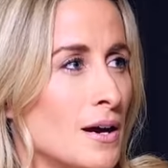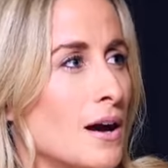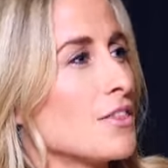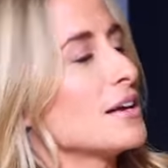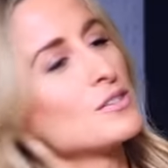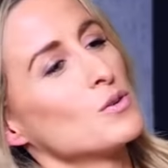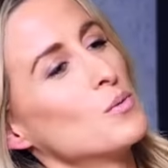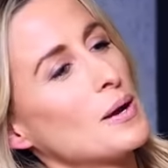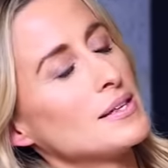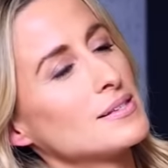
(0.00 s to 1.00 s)
I think it's
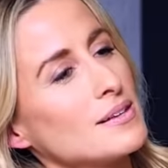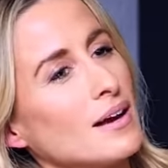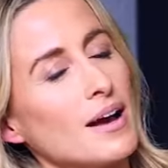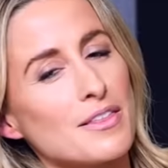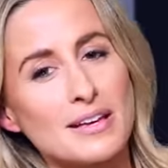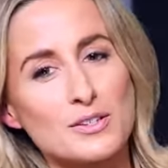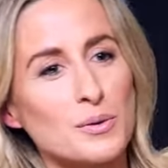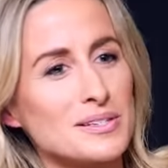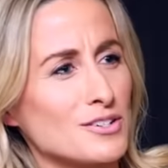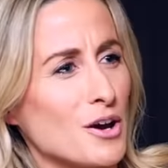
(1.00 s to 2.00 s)
always I think it's
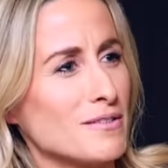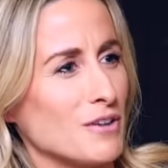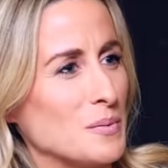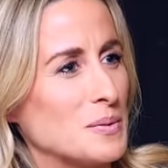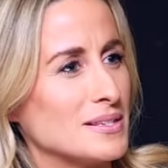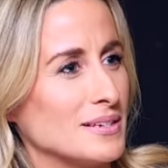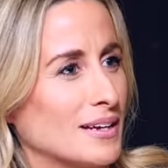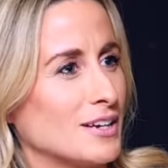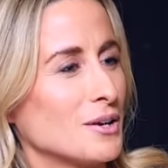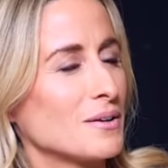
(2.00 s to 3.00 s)
always a tightrope, isn't it?
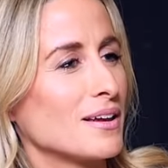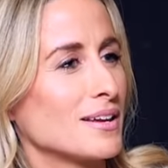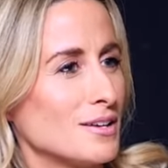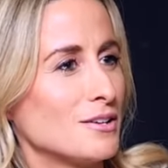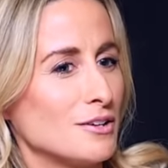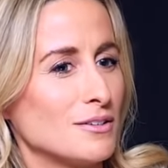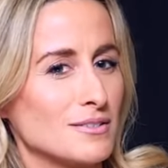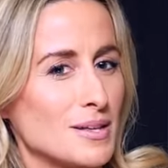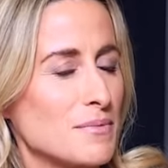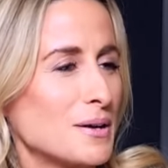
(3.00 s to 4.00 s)
You know, like you, you,
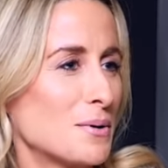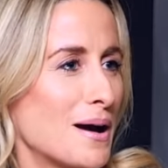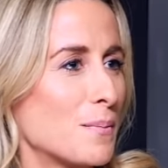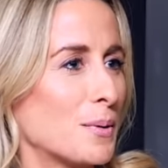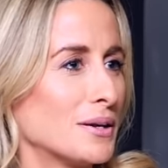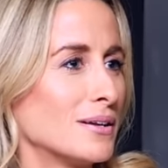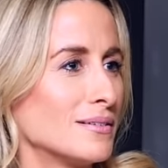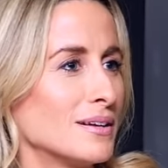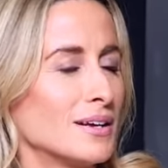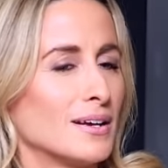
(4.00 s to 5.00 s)
something will happen
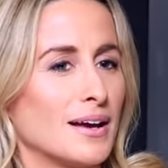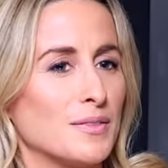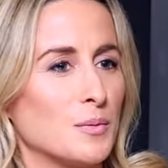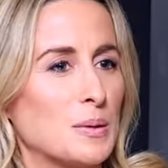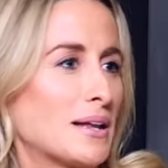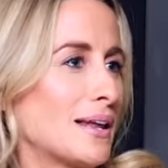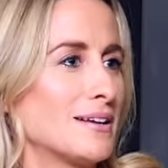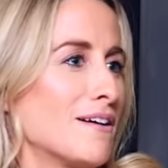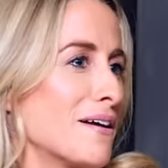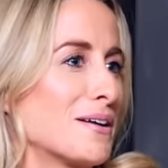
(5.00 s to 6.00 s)
and and there'll be a late
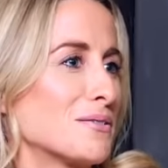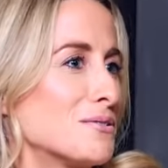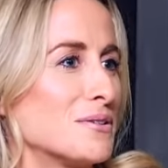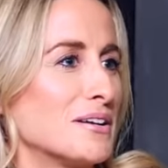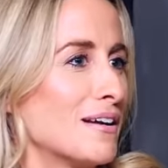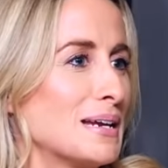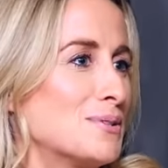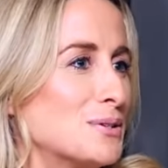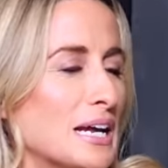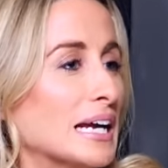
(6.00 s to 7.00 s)
night or an early
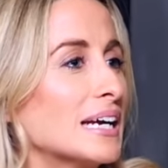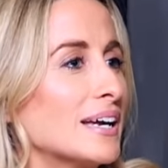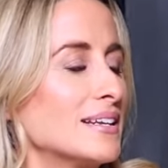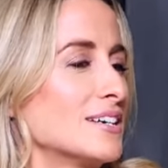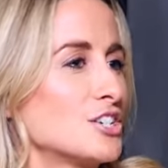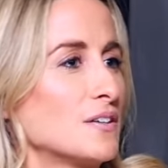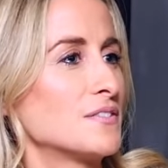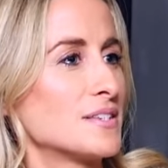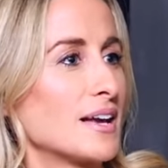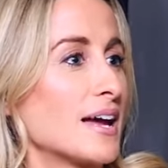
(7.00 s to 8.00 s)
morning, and that
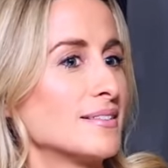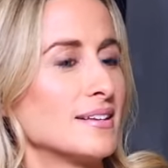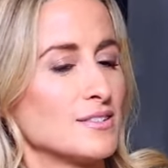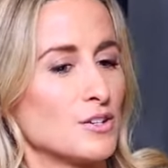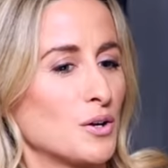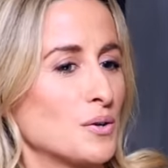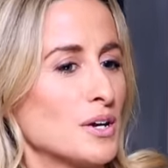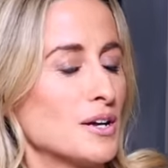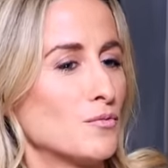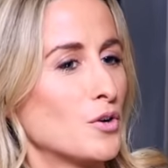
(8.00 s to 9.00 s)
shifts again, and there's no
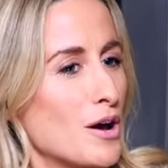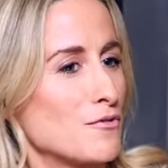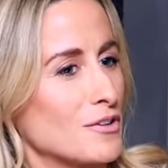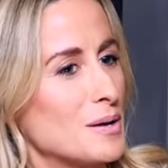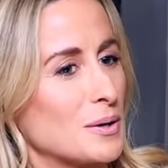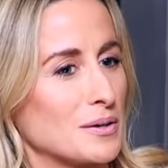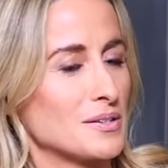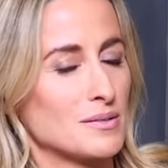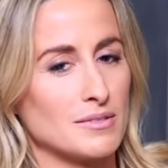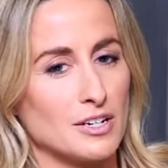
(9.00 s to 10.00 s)
recovery
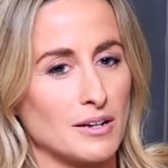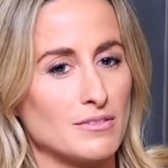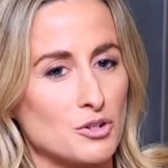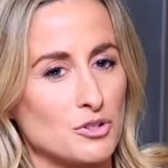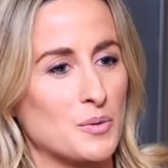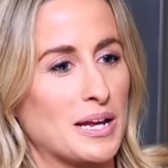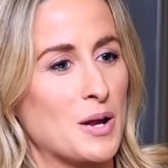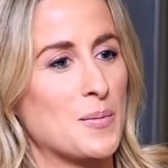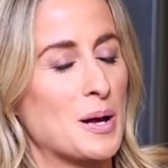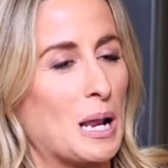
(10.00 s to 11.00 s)
because you know children are waking
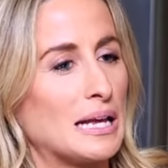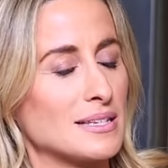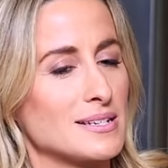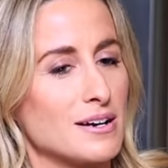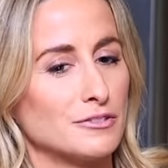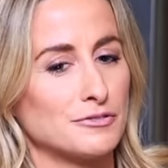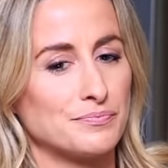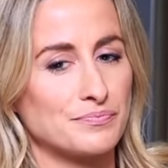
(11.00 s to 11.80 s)
up early and stuff.